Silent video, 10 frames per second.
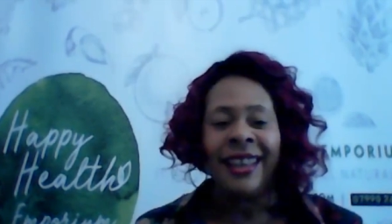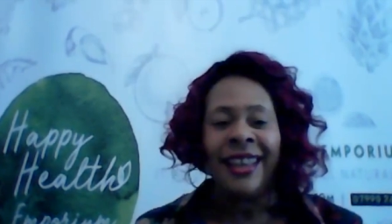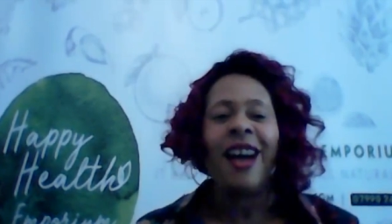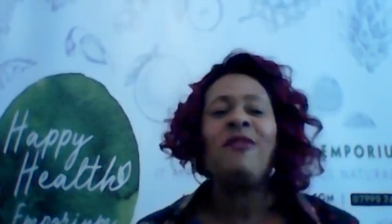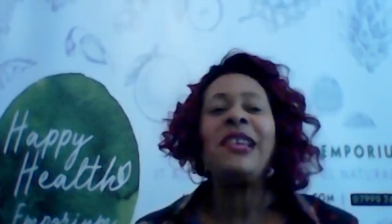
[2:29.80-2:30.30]

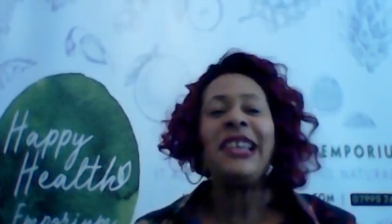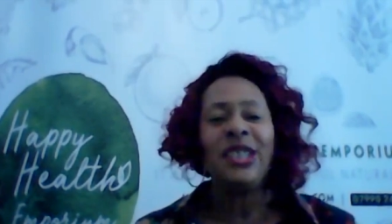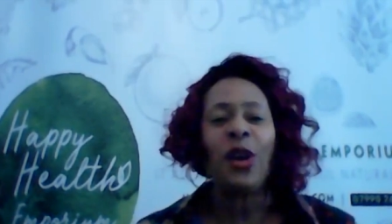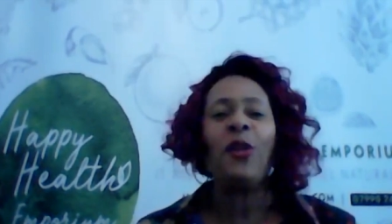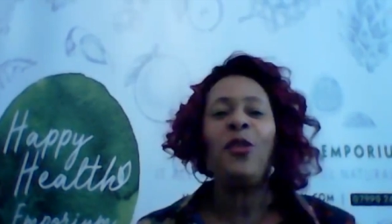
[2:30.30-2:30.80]
I really
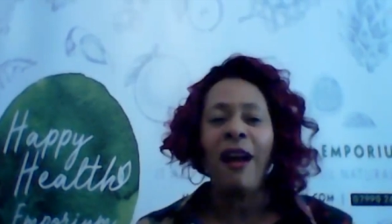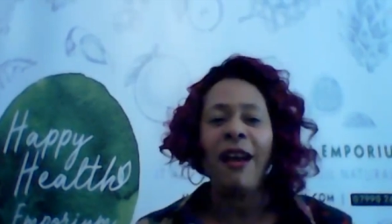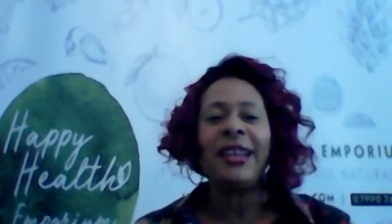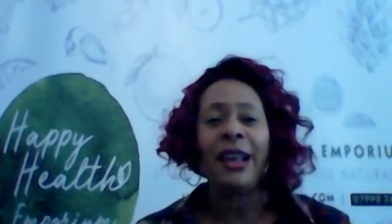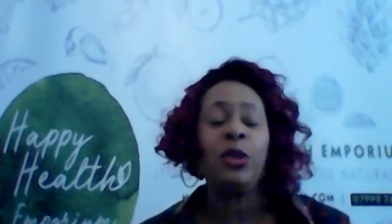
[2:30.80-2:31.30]
don't think I
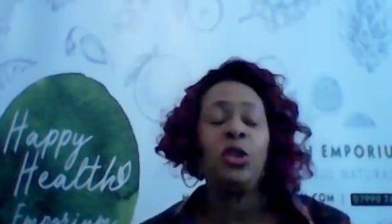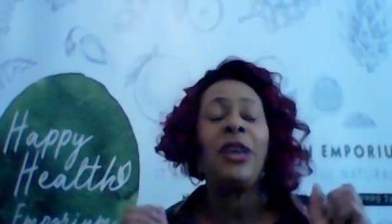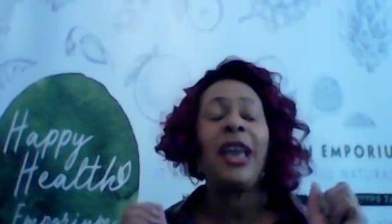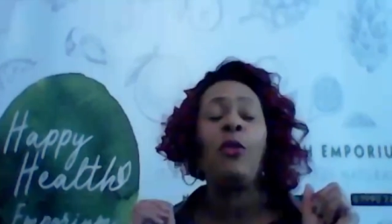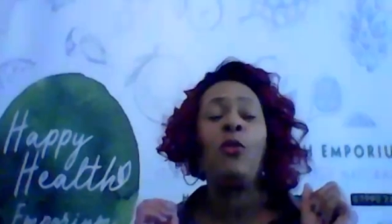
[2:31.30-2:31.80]
can handle, because you
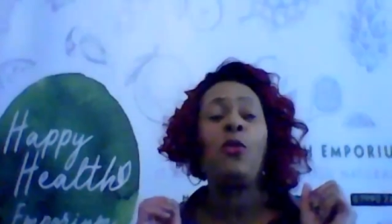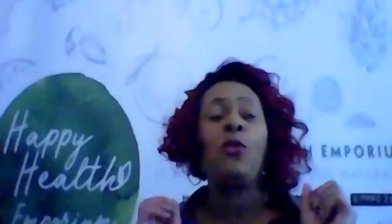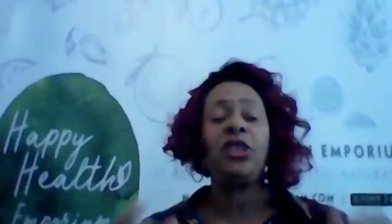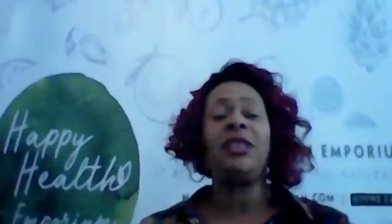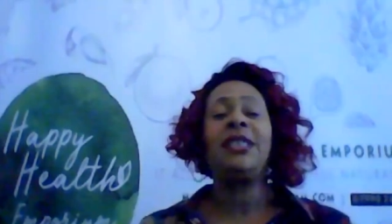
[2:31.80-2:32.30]
get
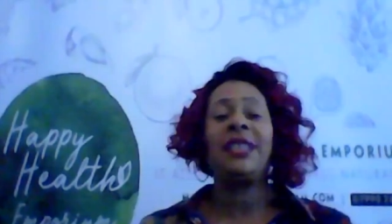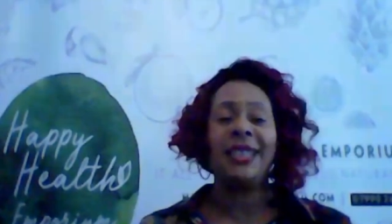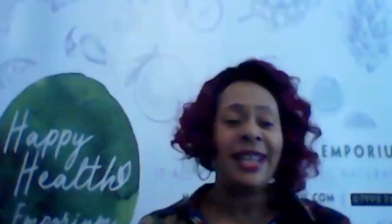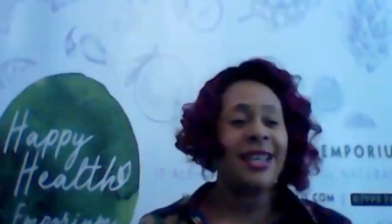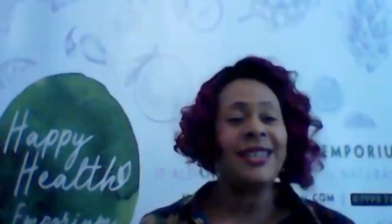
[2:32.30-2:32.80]
whooshed into this
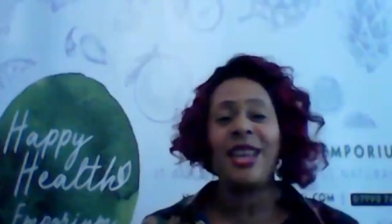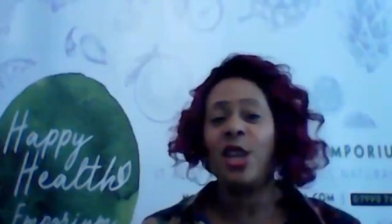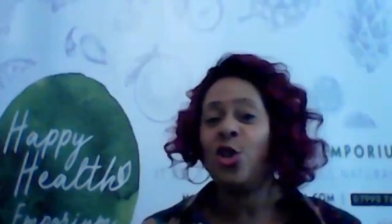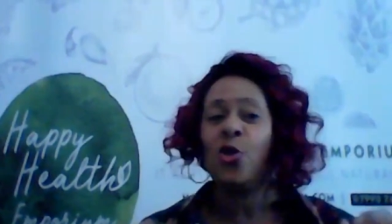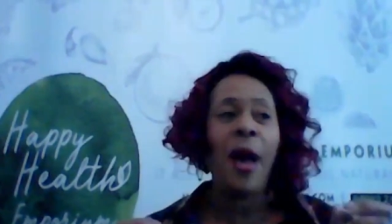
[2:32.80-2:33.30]
thing that
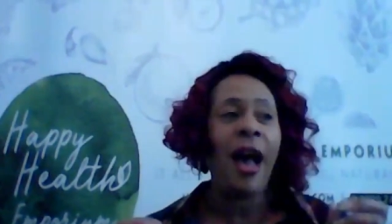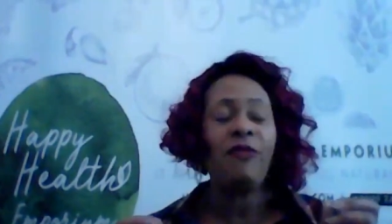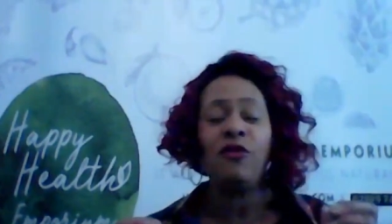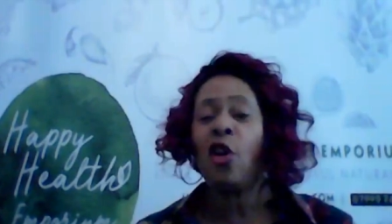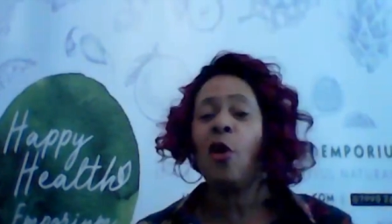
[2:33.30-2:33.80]
you have
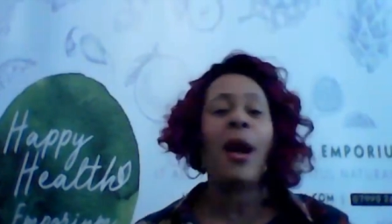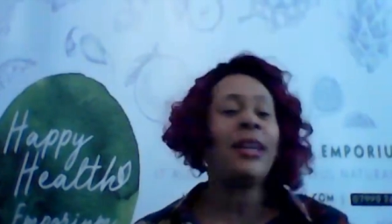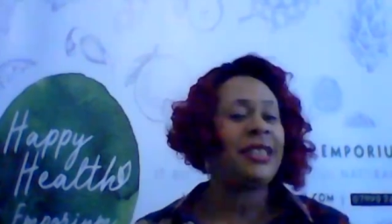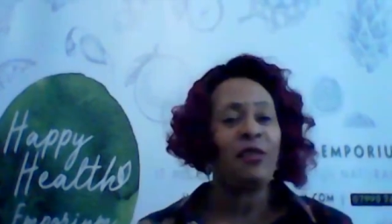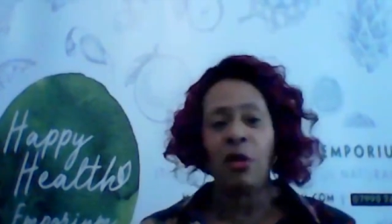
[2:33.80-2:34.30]
no
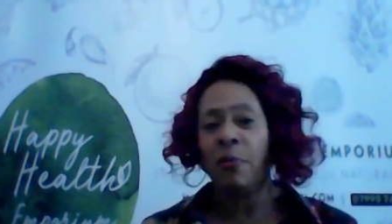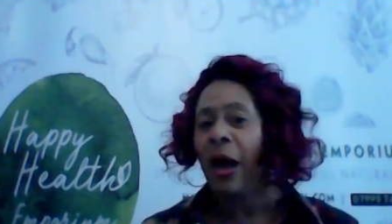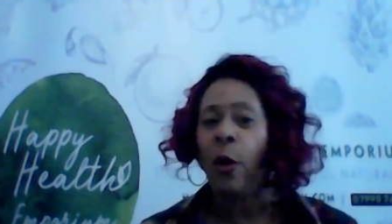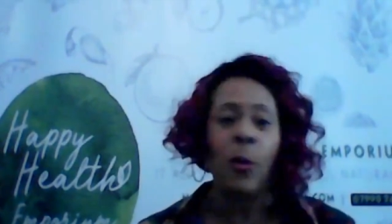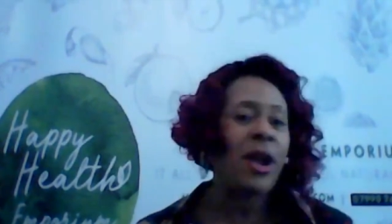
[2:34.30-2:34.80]
idea
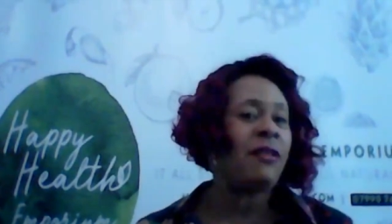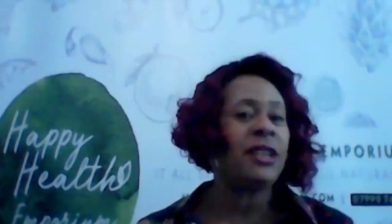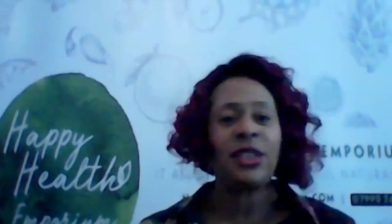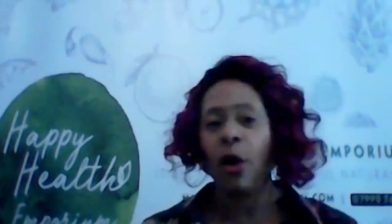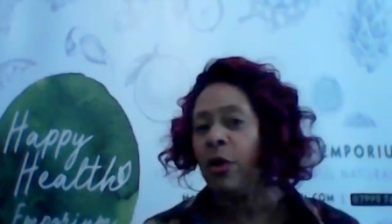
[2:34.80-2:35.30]
about where
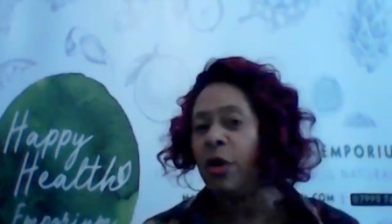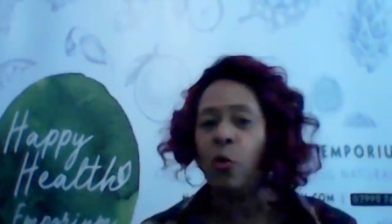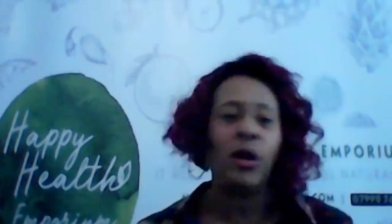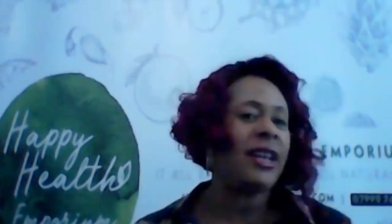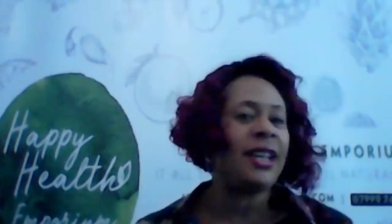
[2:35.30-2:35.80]
it's going,
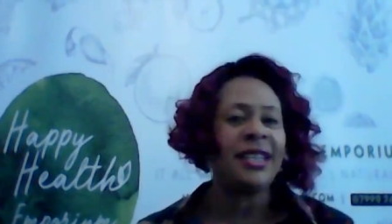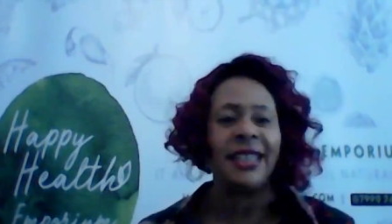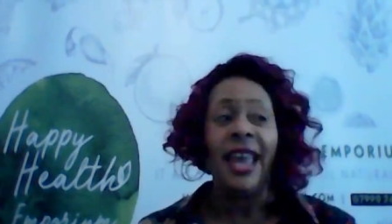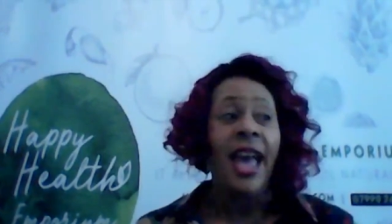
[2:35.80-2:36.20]
what it is,